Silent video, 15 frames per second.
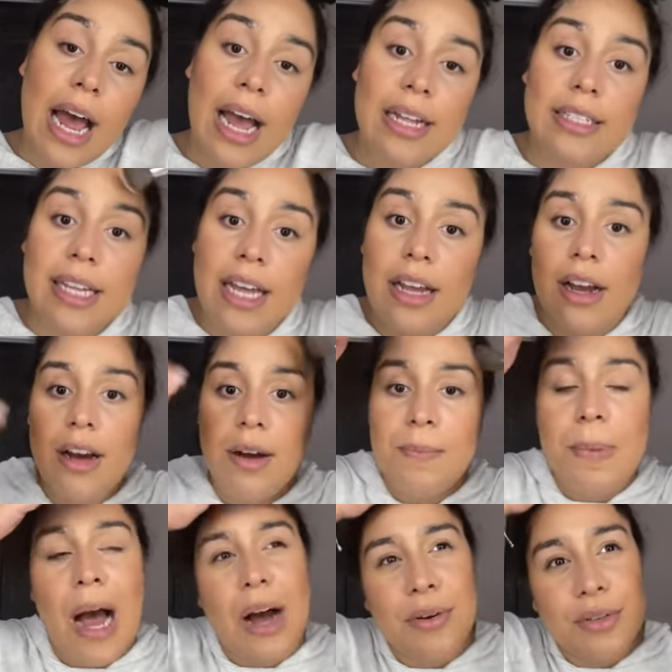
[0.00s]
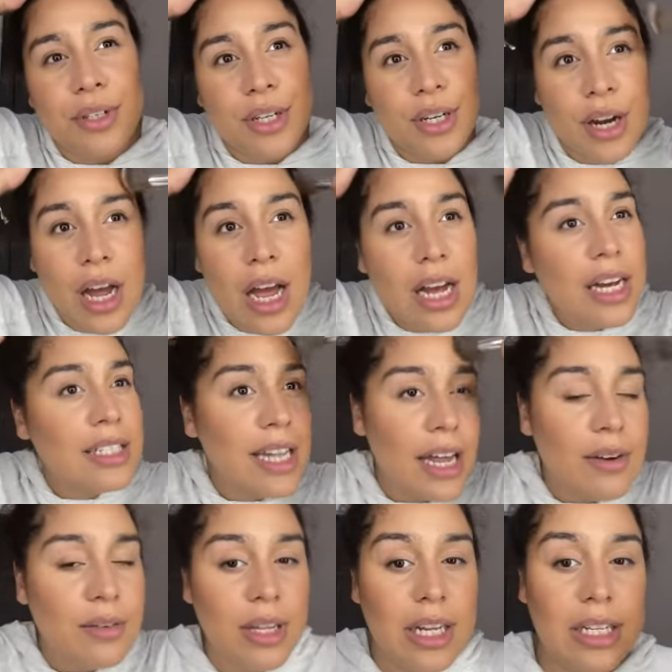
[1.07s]
I take a powder because I
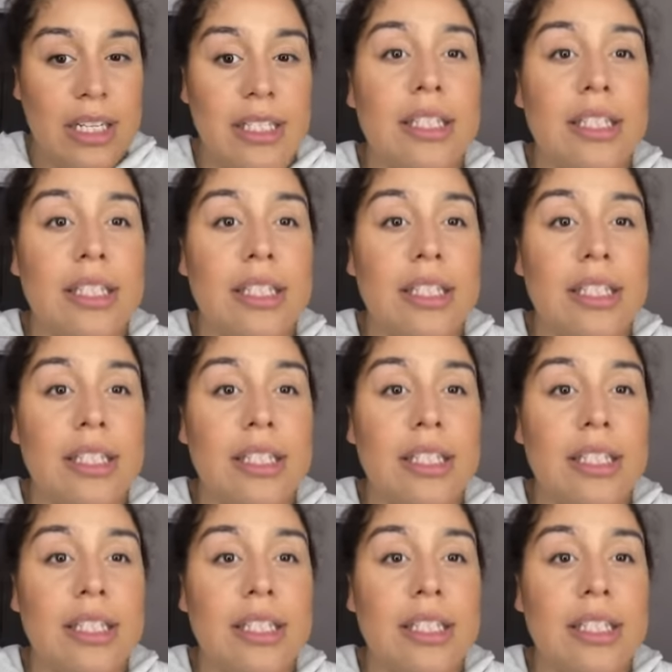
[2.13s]
don't like it